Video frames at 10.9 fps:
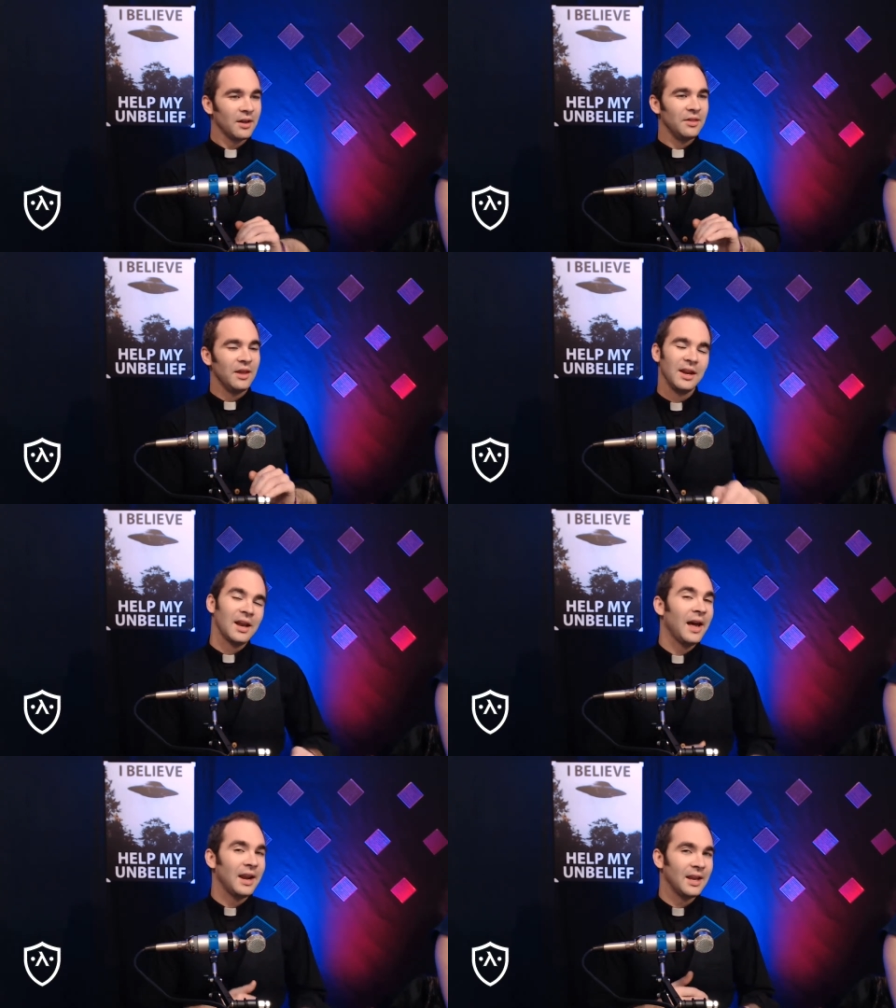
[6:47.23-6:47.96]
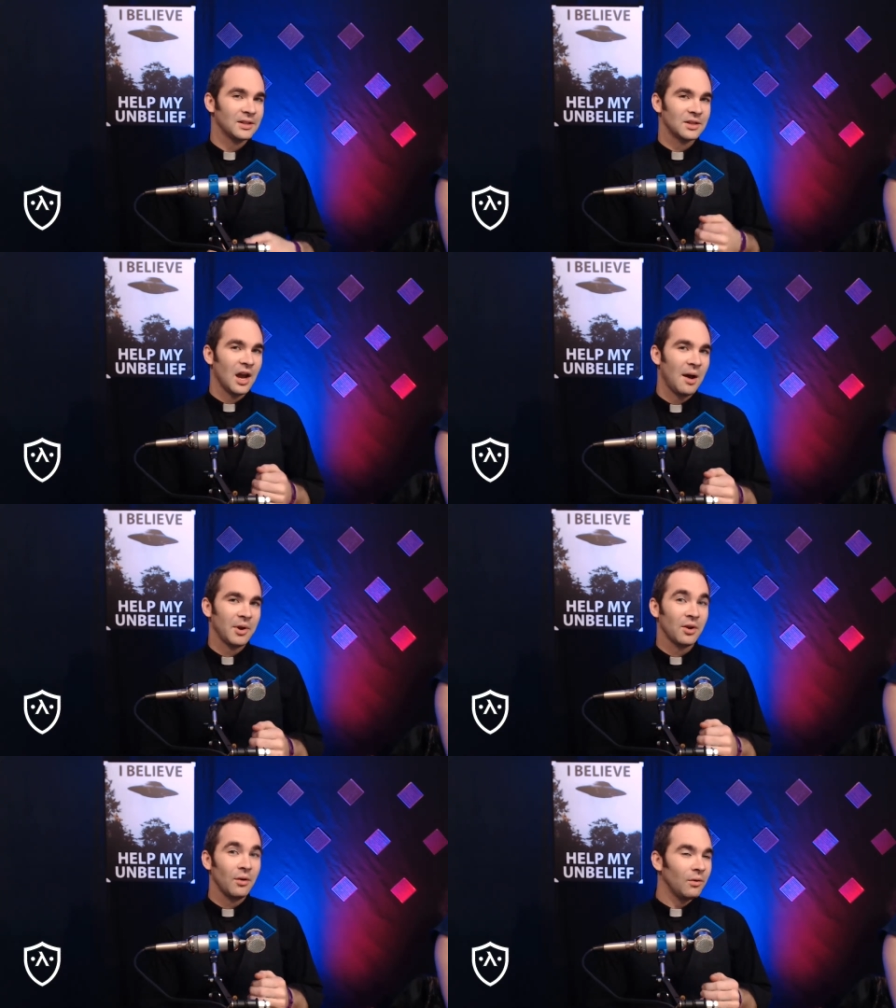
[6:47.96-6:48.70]
Then it kind of gets
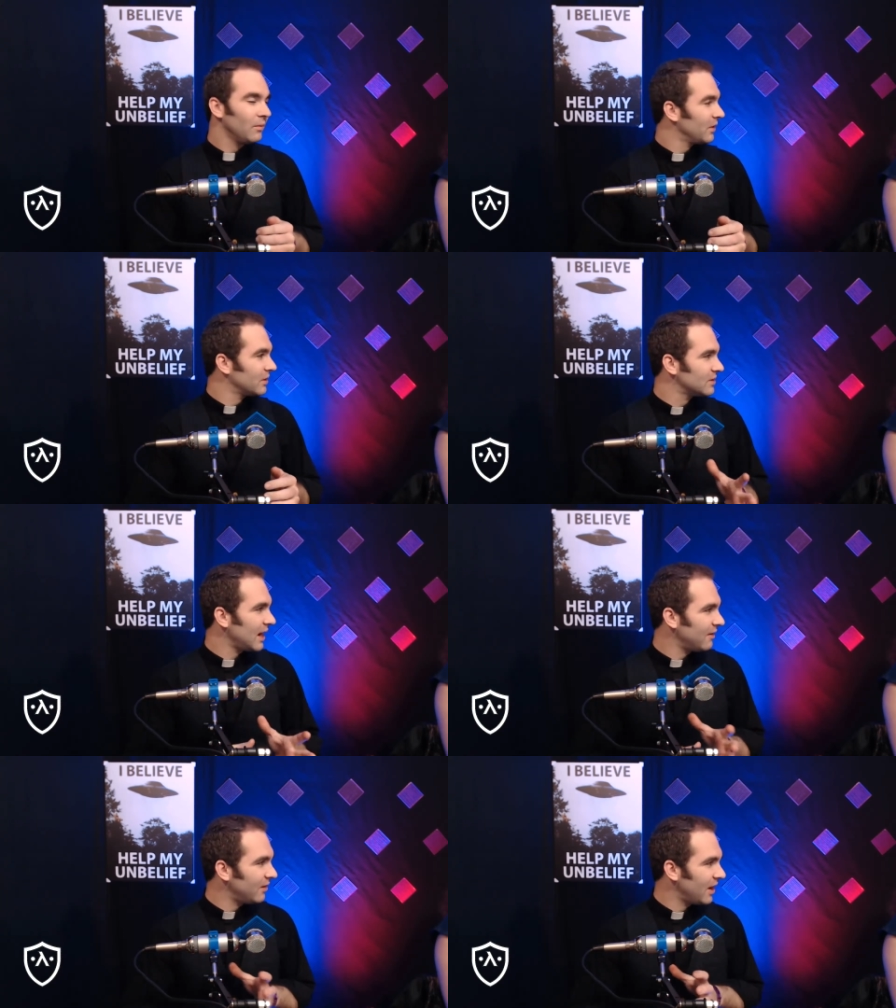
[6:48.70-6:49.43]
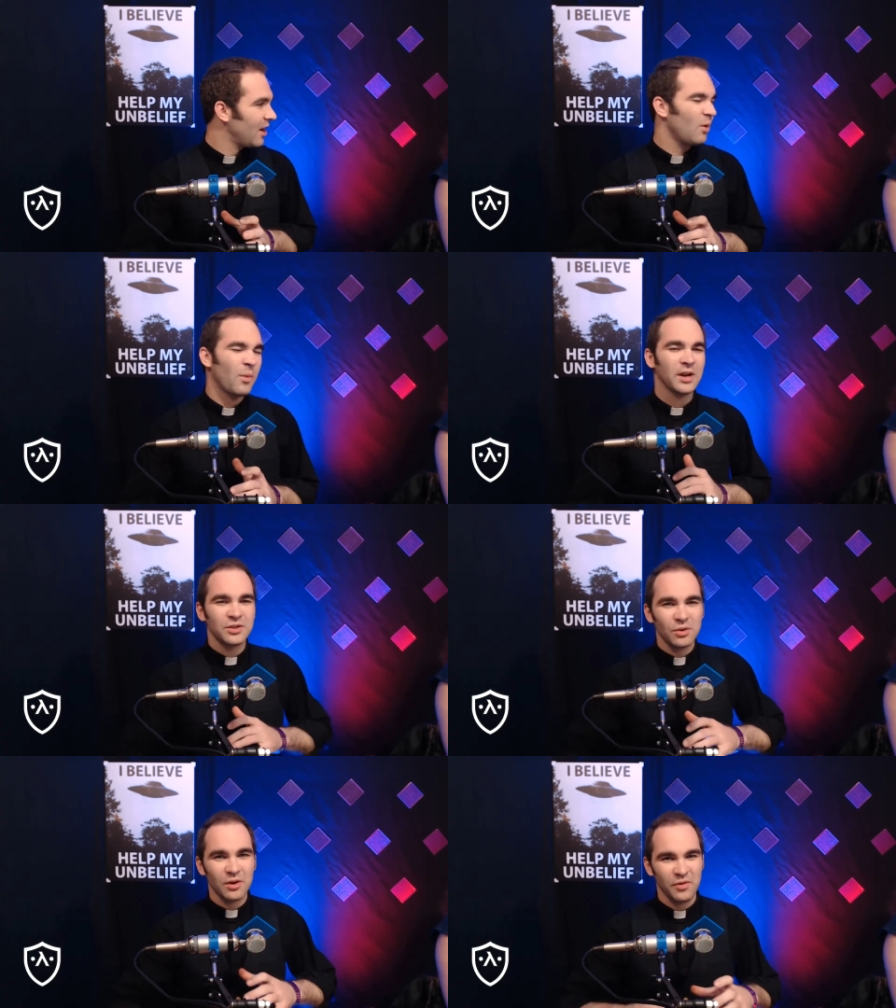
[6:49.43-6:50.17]
comical. There's kind of an era where
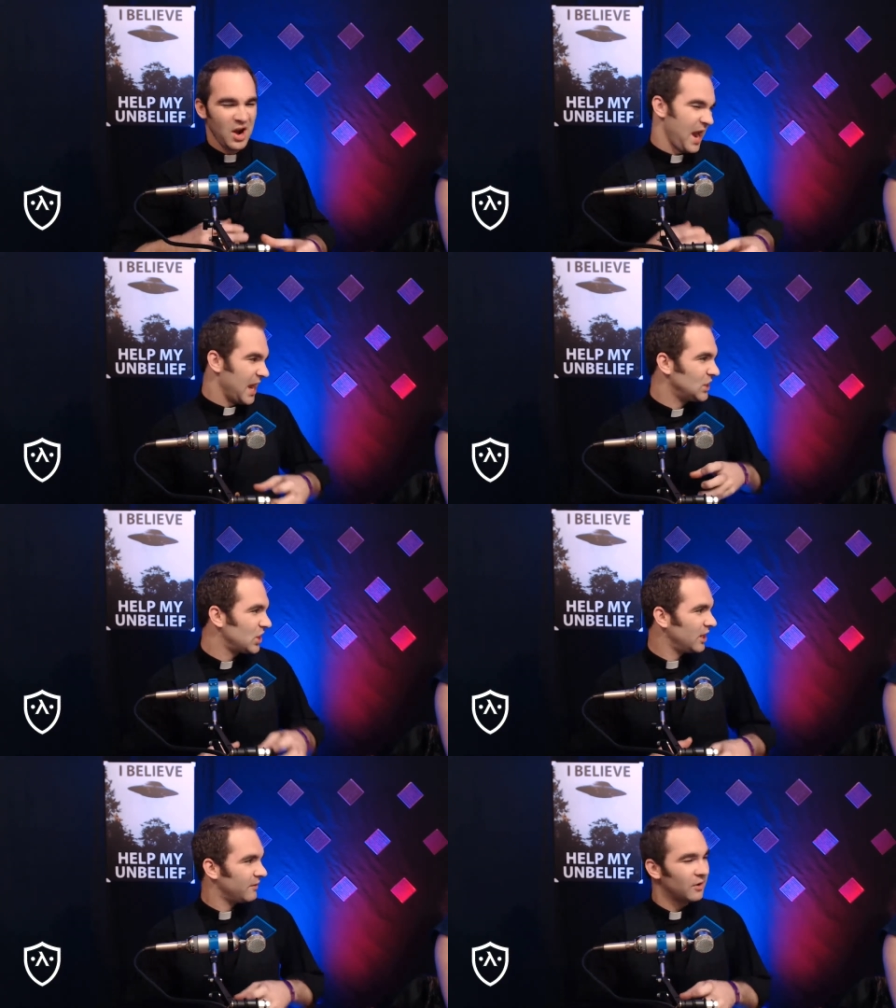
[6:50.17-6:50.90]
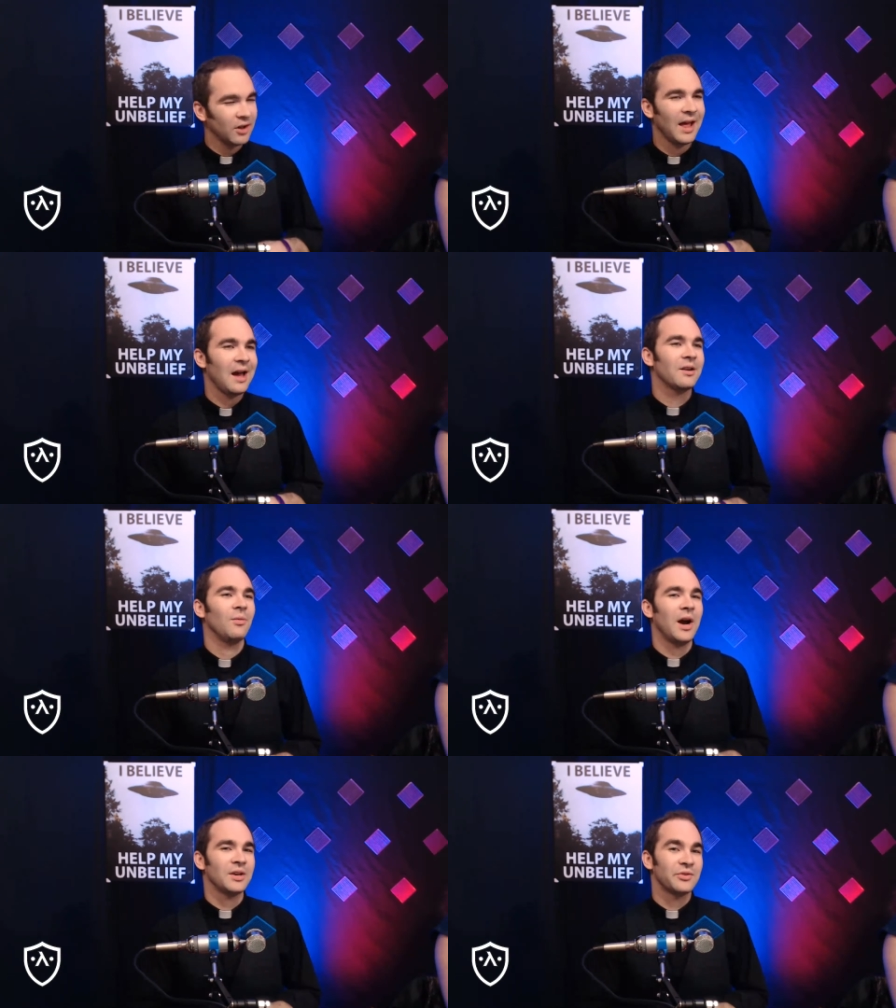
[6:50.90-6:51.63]
it's sort of you're edgy if you're allowed to
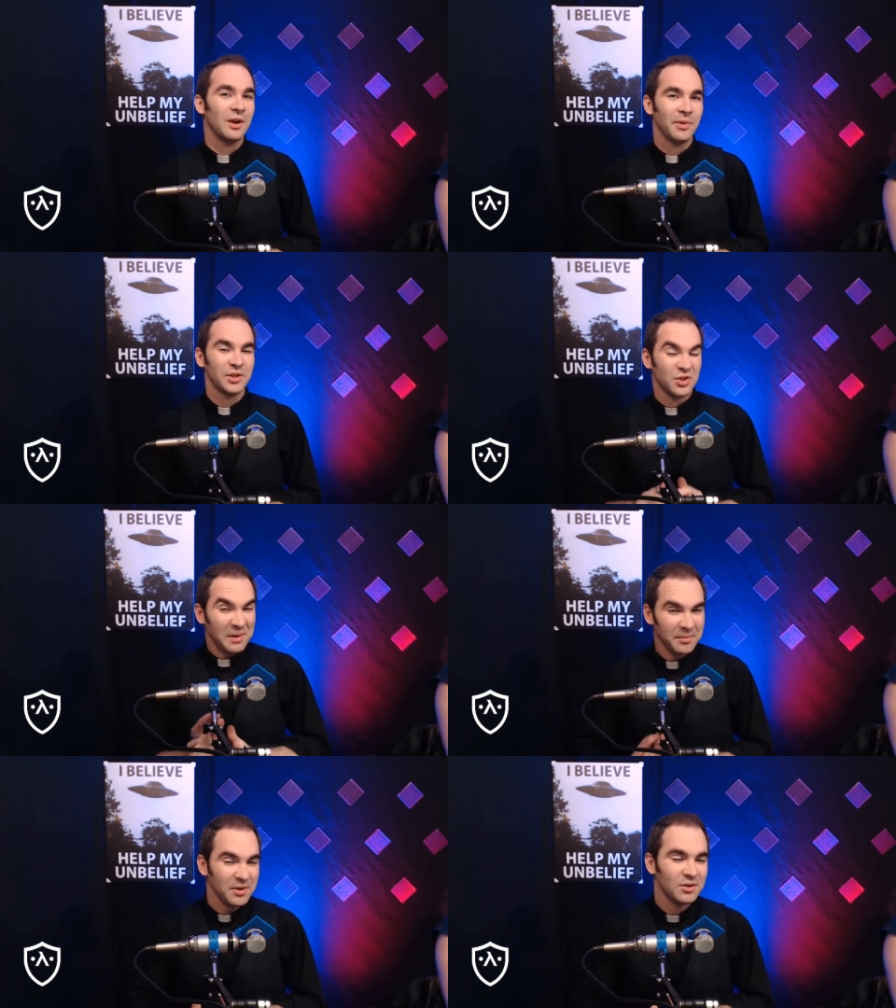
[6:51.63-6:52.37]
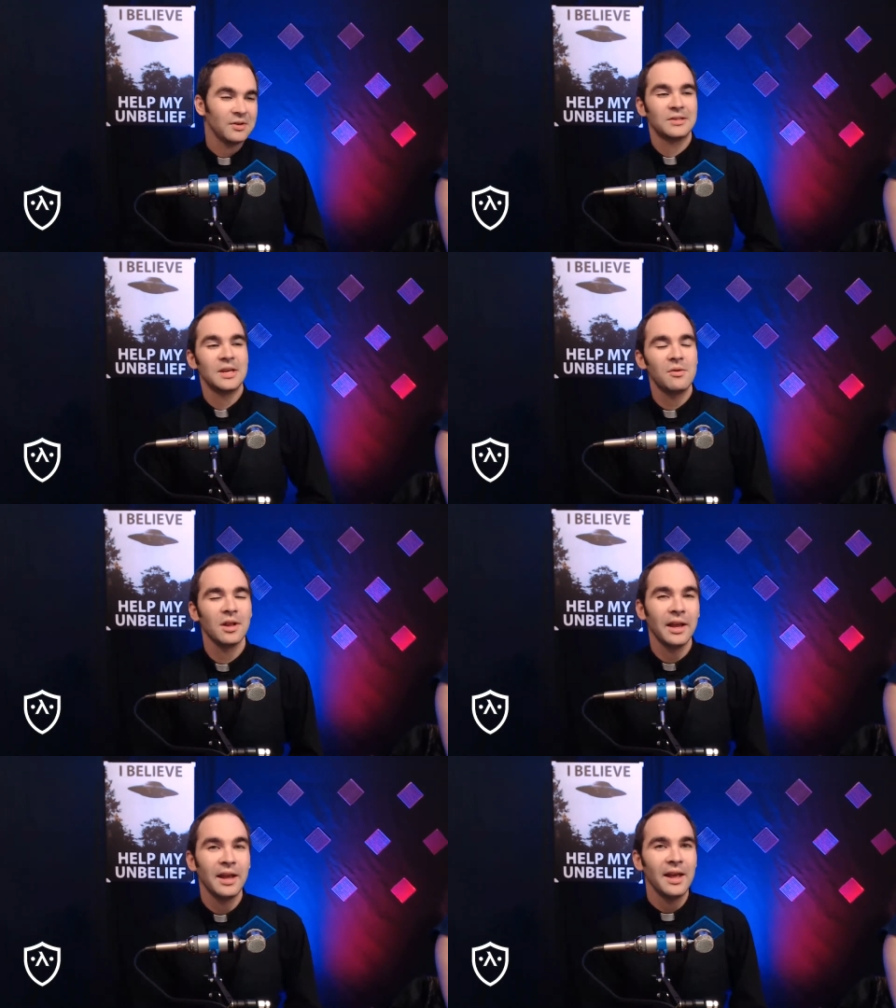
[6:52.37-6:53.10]
watch Gremlins, or maybe you do it
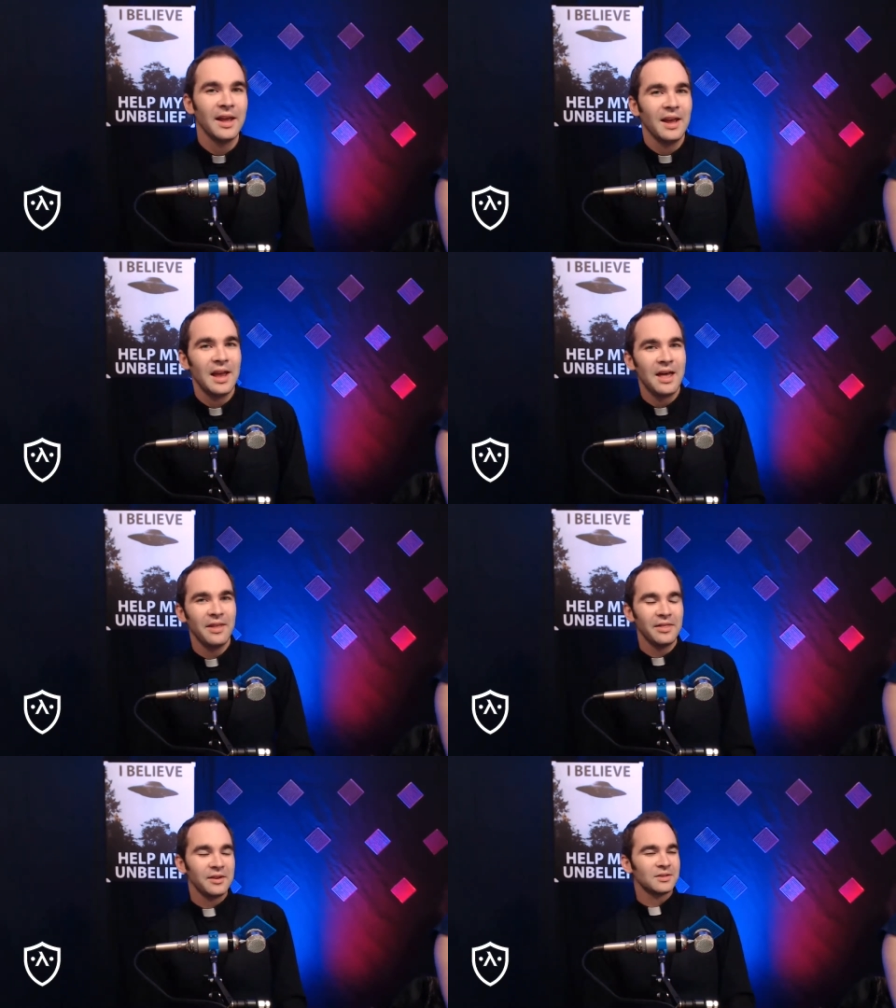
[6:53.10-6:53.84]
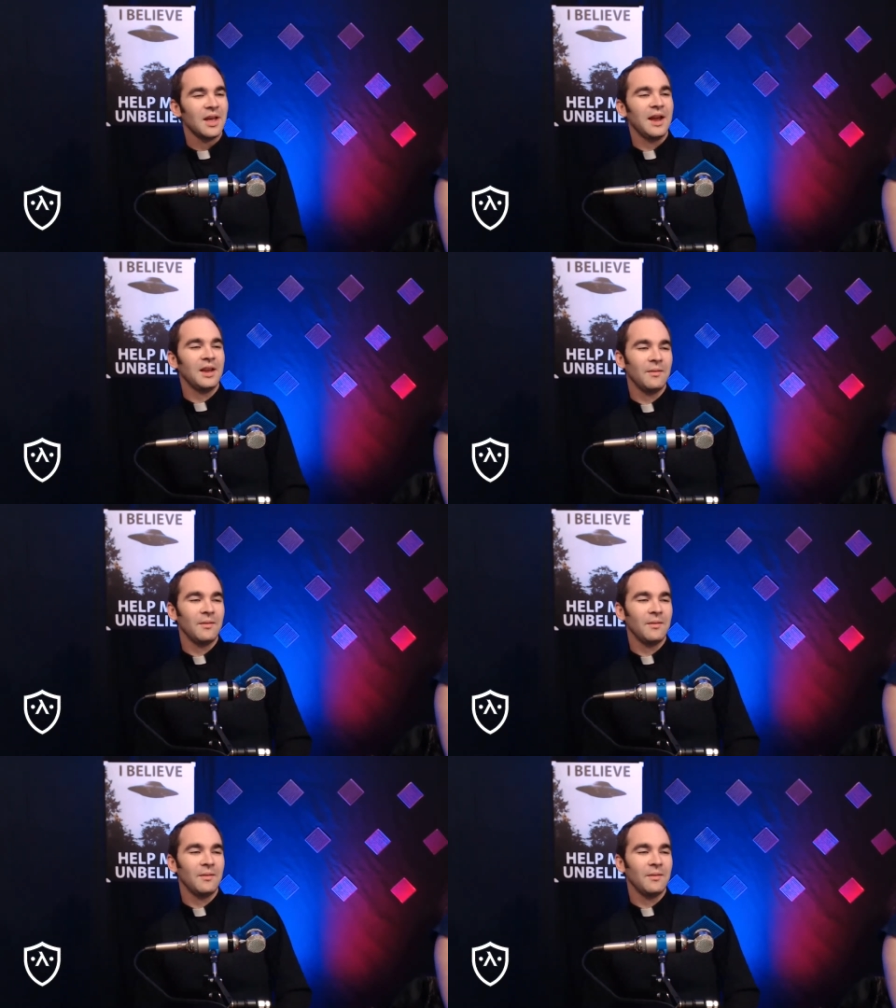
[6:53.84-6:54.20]
secretly. And then there's, like,